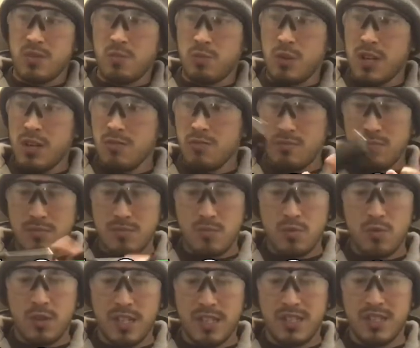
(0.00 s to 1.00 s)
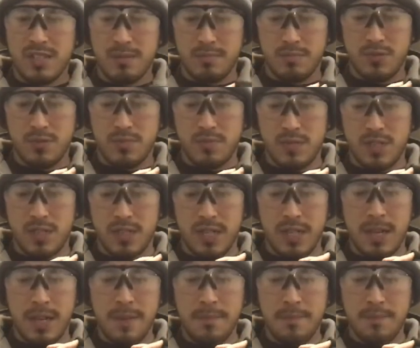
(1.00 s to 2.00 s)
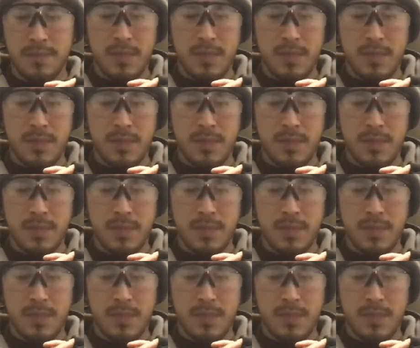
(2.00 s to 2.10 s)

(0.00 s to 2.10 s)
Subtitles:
Well, quite simple, okay?